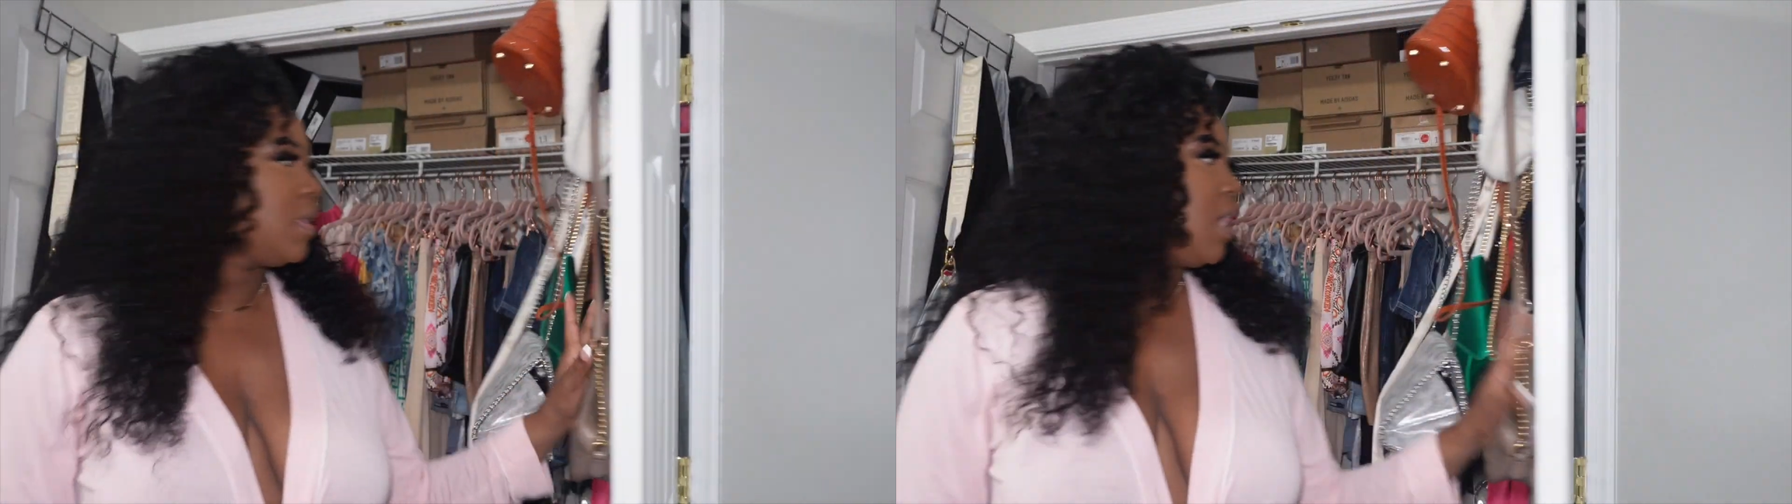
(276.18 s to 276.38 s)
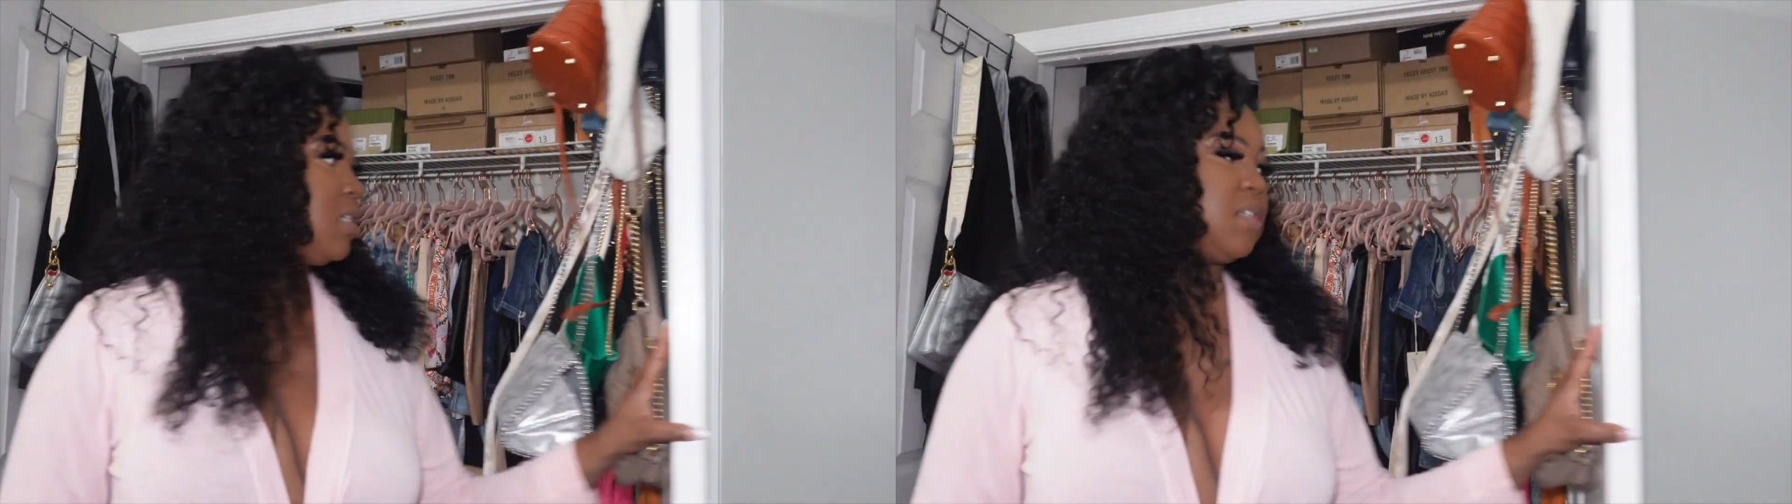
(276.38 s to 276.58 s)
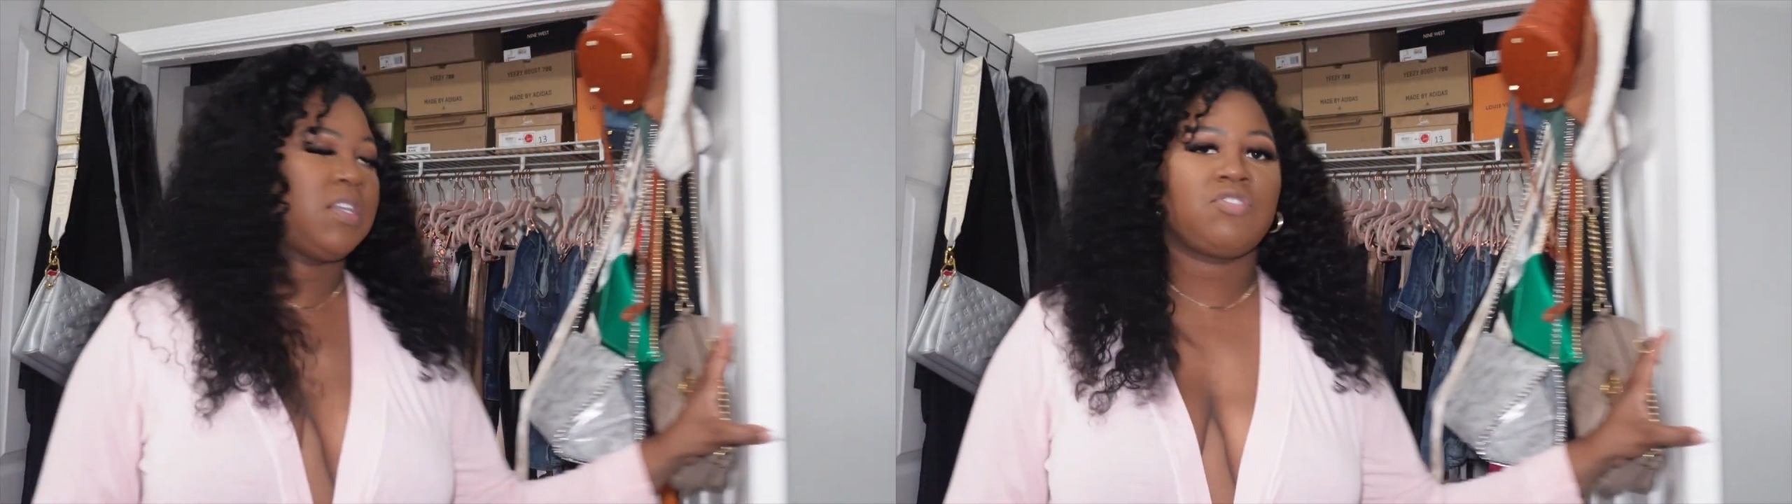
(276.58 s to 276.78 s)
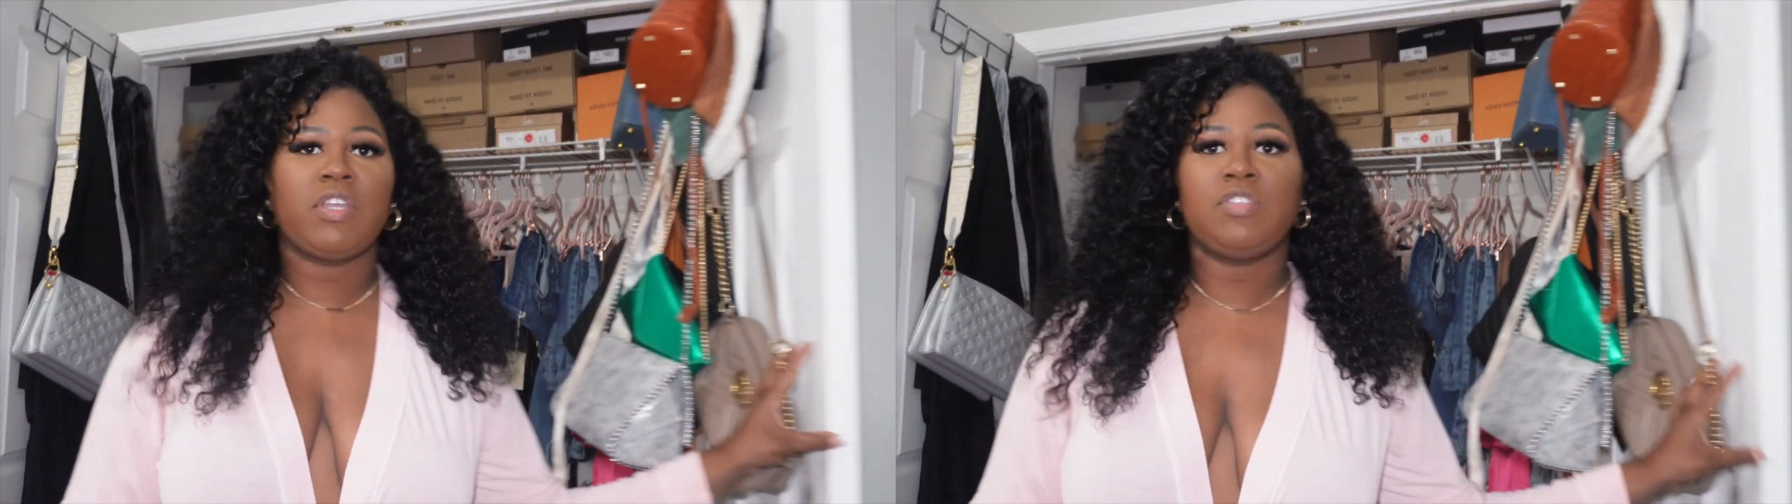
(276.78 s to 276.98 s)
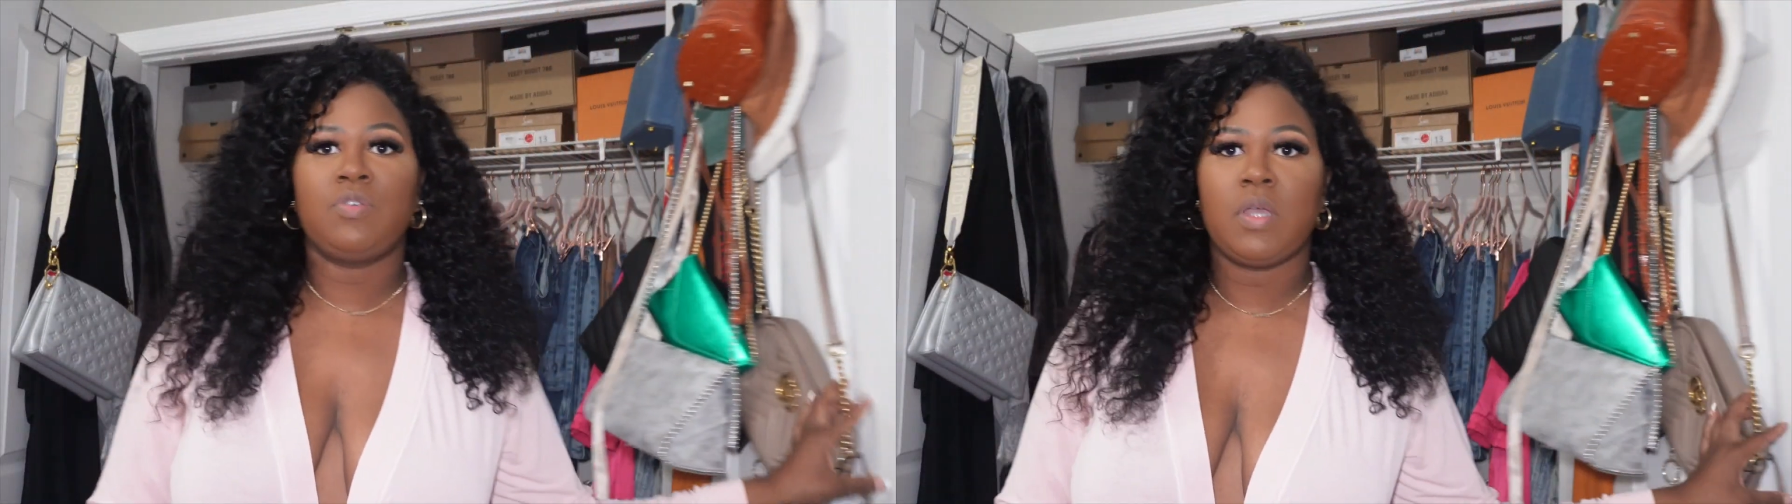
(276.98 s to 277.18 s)
Let's just get
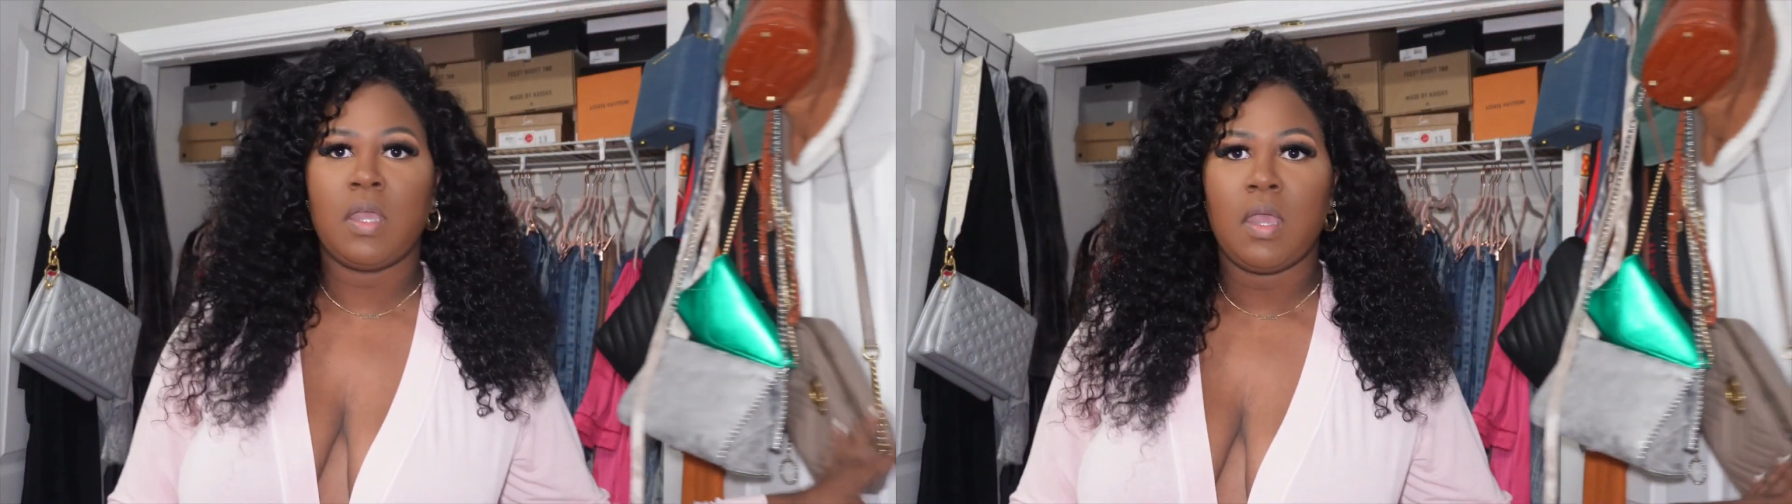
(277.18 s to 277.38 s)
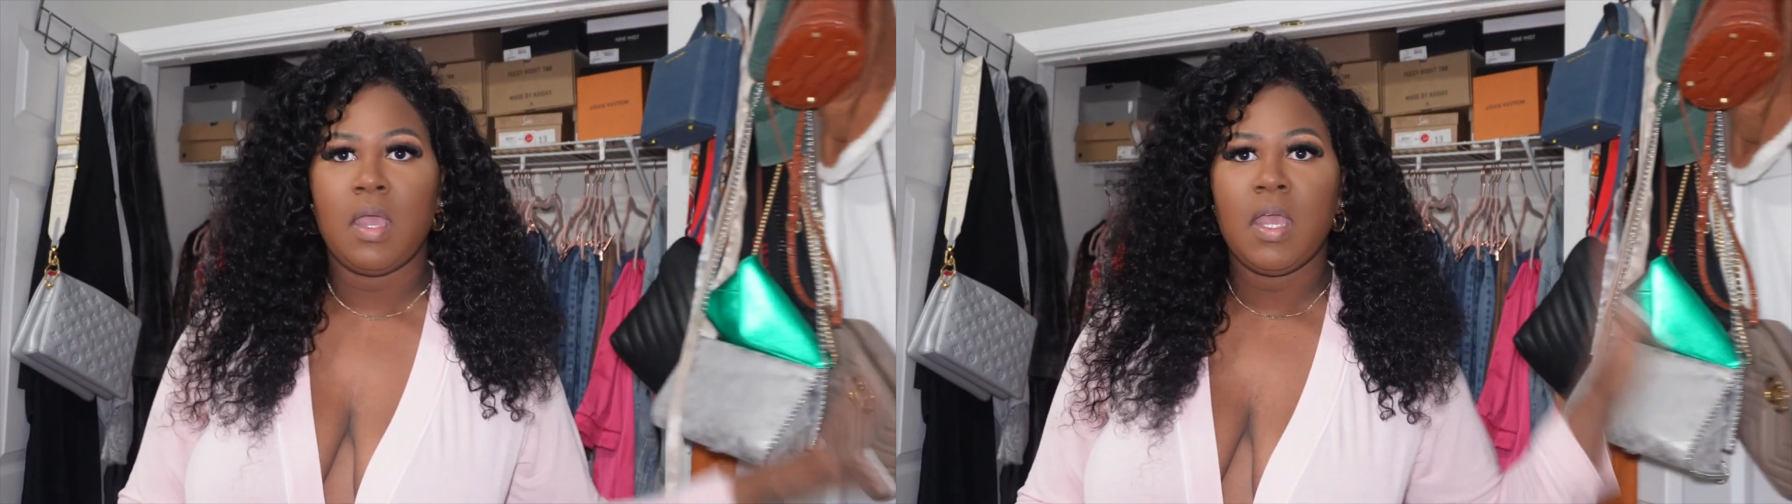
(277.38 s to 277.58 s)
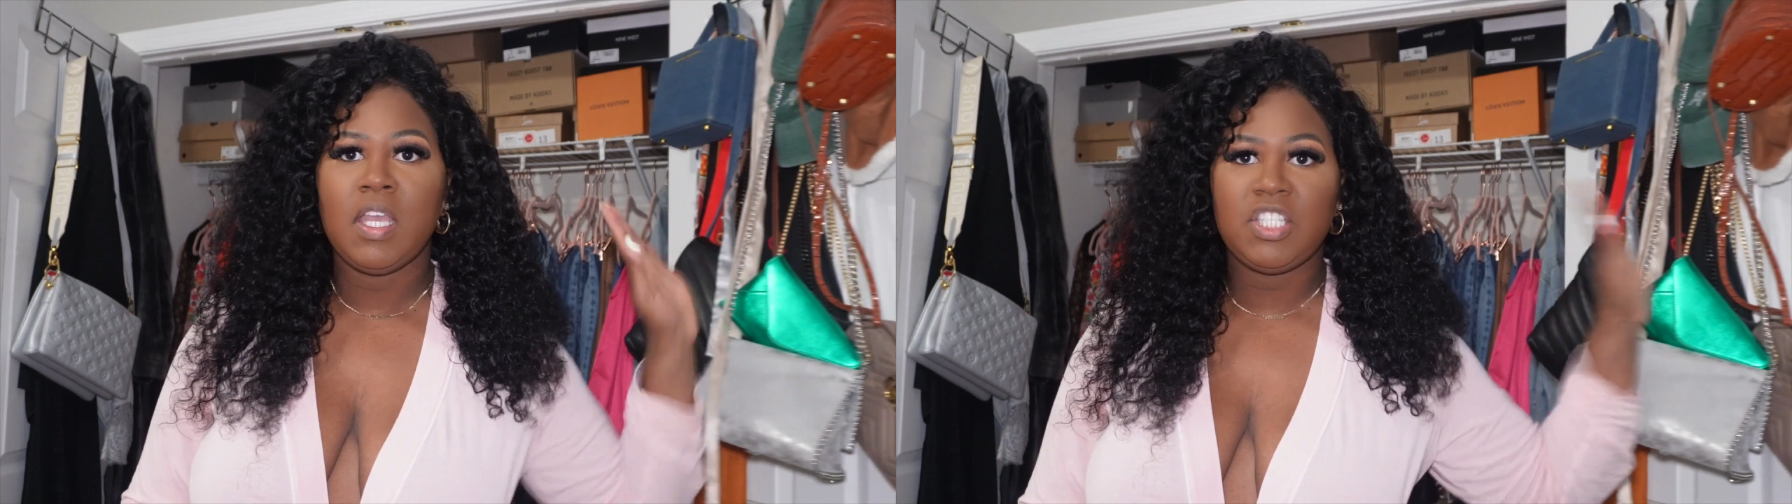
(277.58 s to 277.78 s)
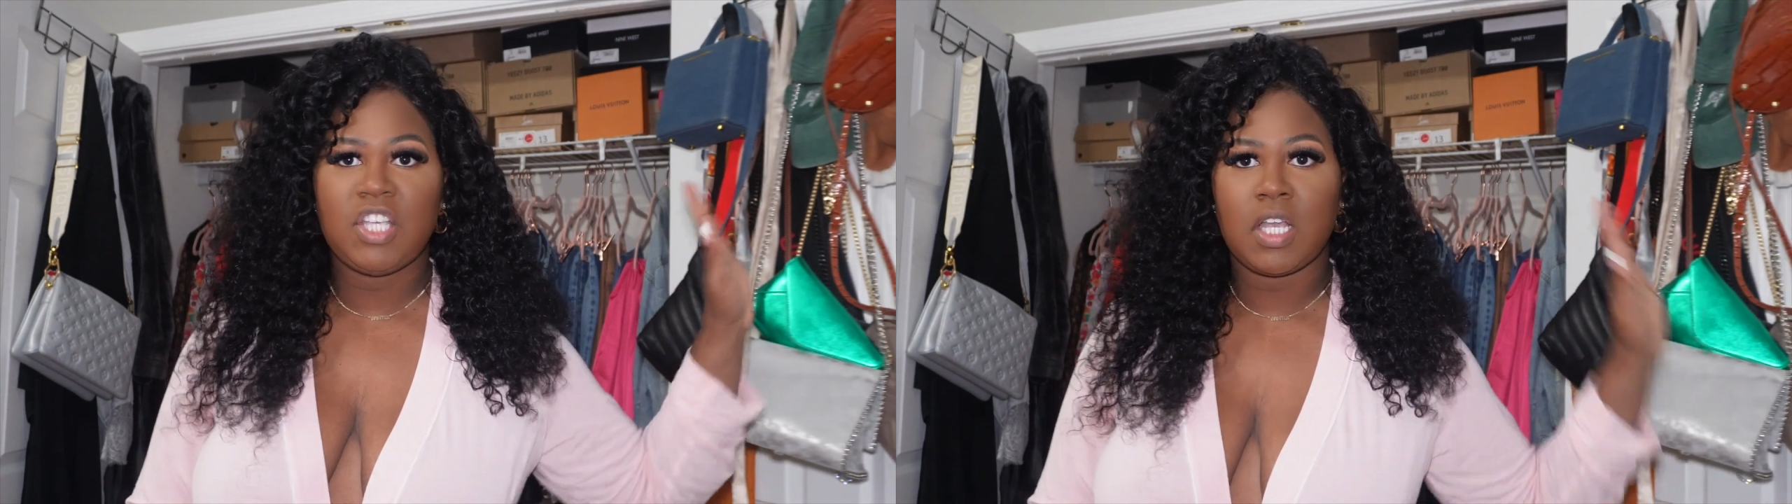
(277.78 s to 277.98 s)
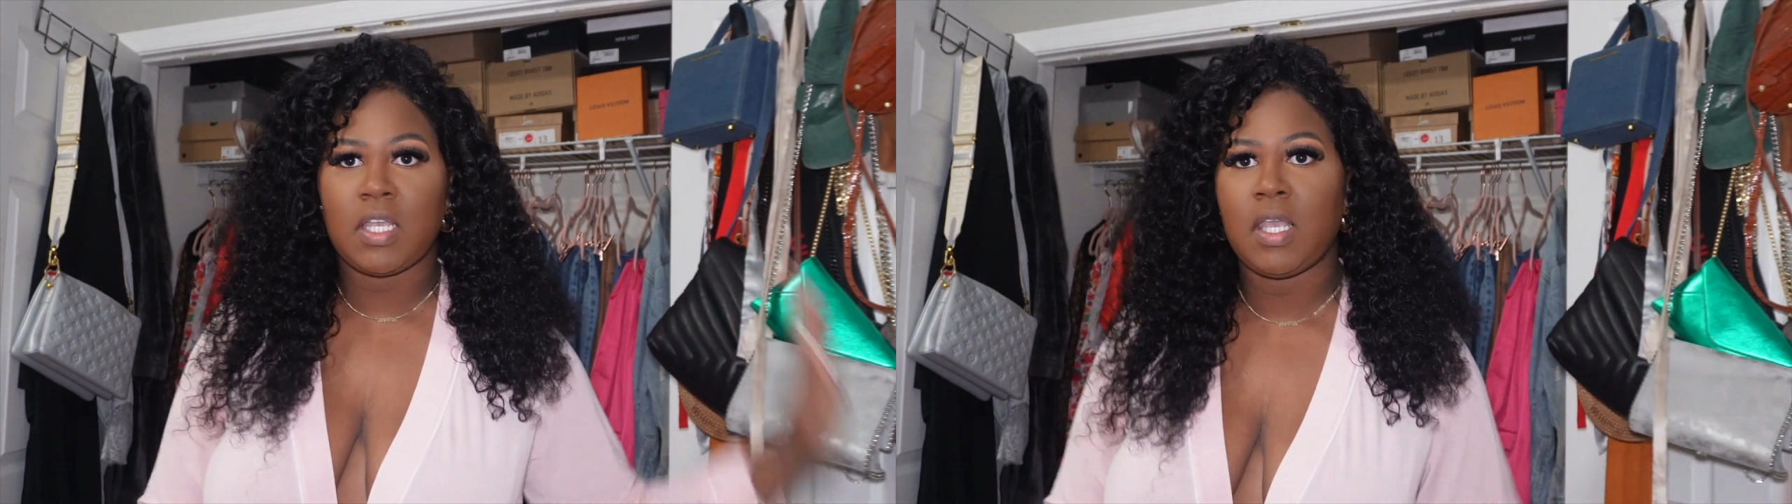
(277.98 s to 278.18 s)
straight to it. It's
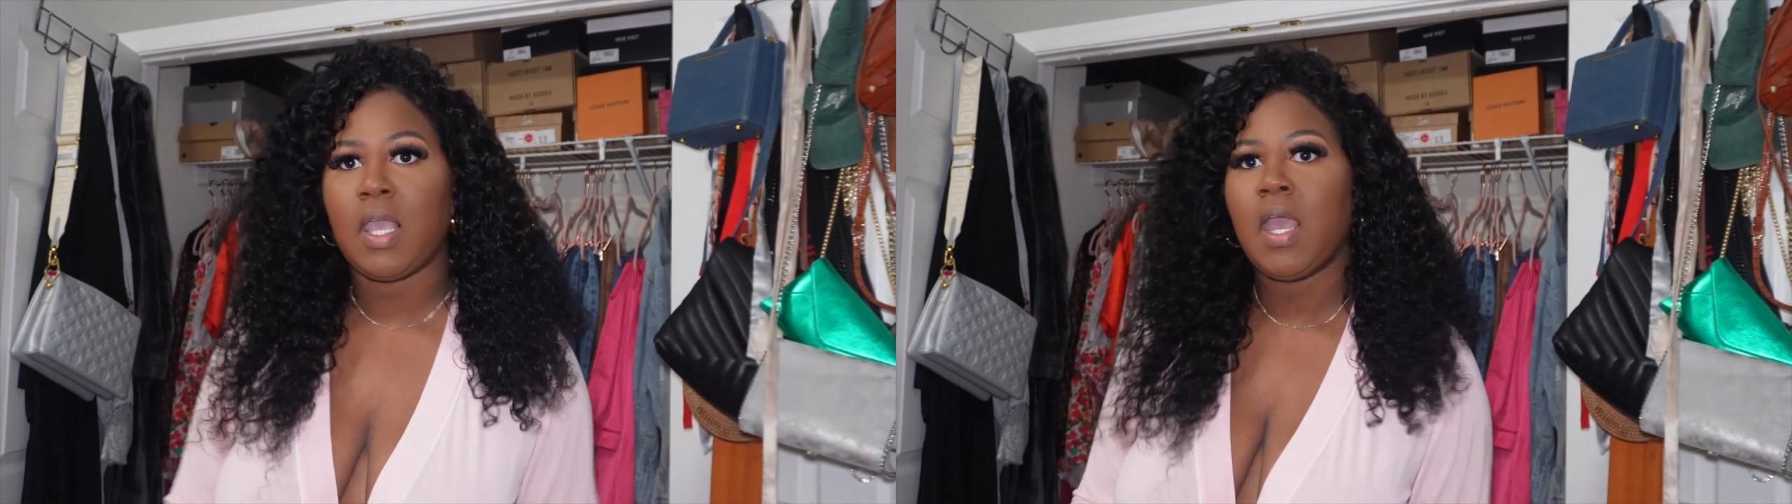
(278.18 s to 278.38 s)
junky.